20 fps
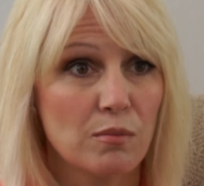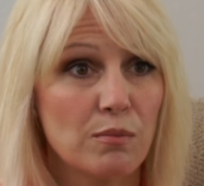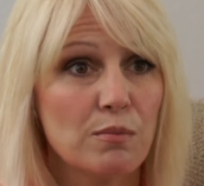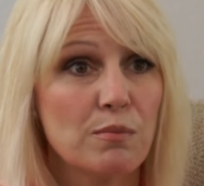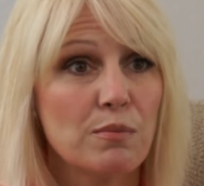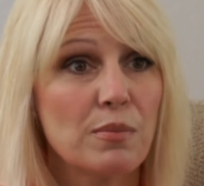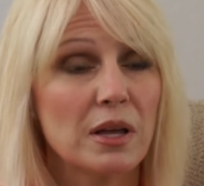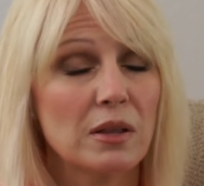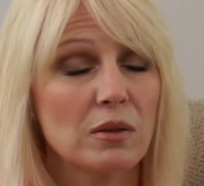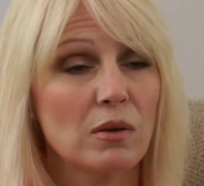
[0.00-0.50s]

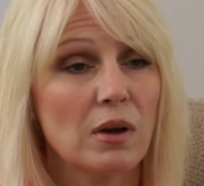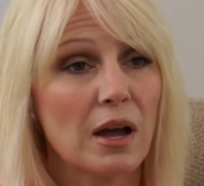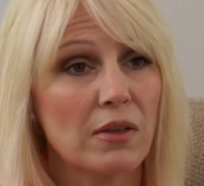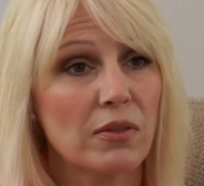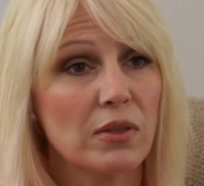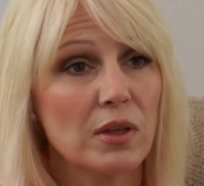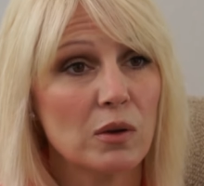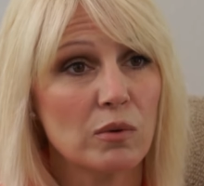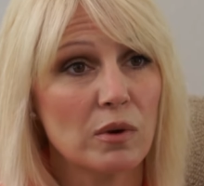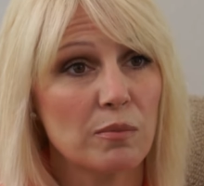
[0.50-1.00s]
But I
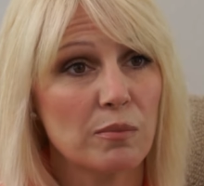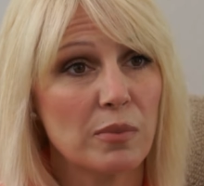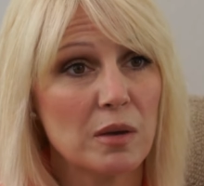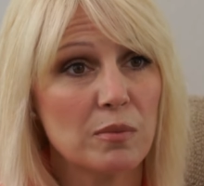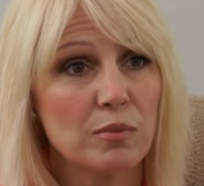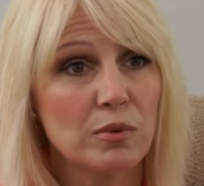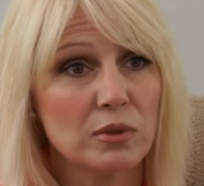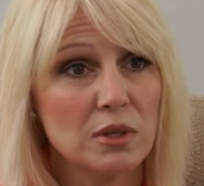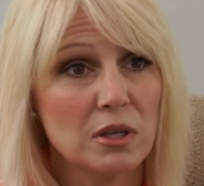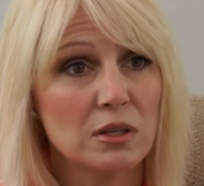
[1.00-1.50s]
think what
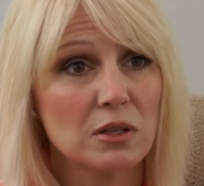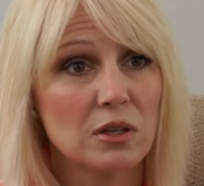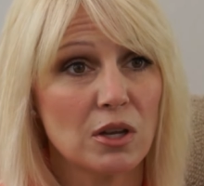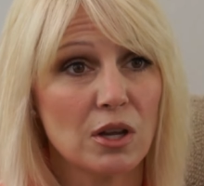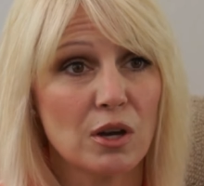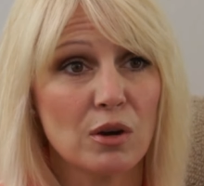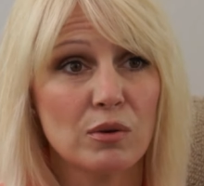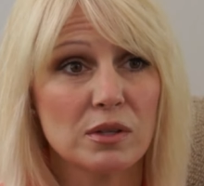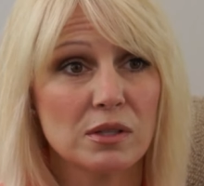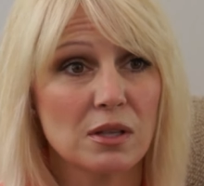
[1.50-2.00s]
people need to
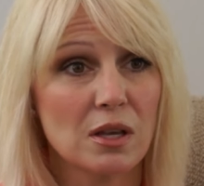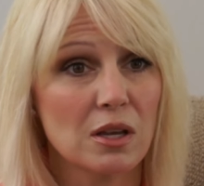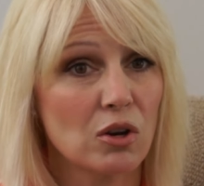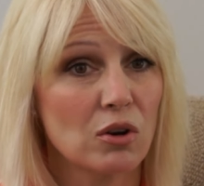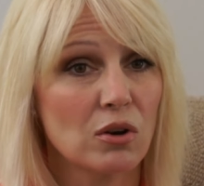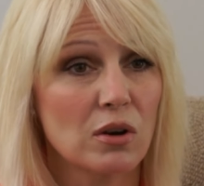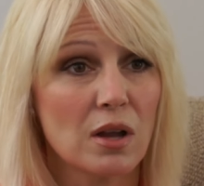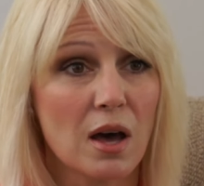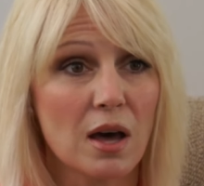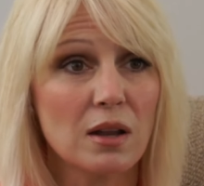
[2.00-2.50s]
know is that
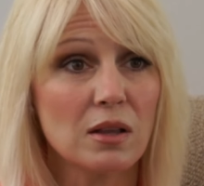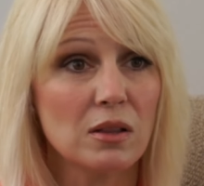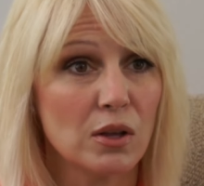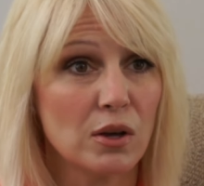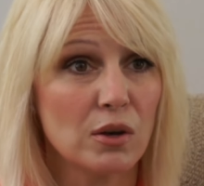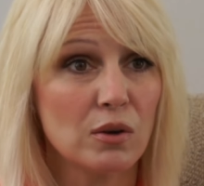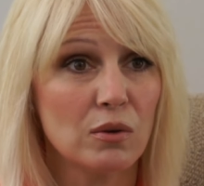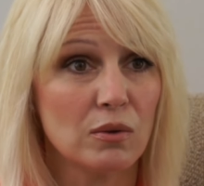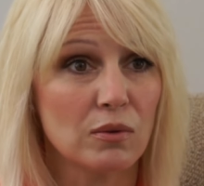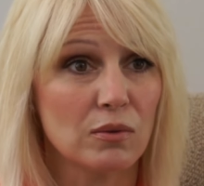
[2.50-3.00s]
you're not
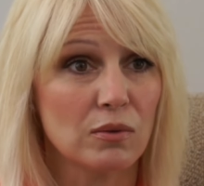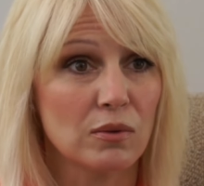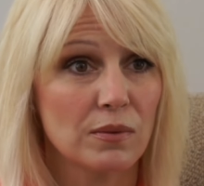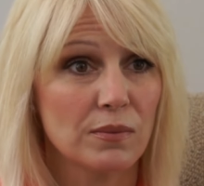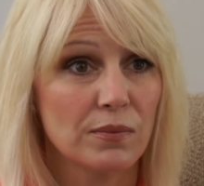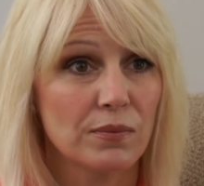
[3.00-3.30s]
alone.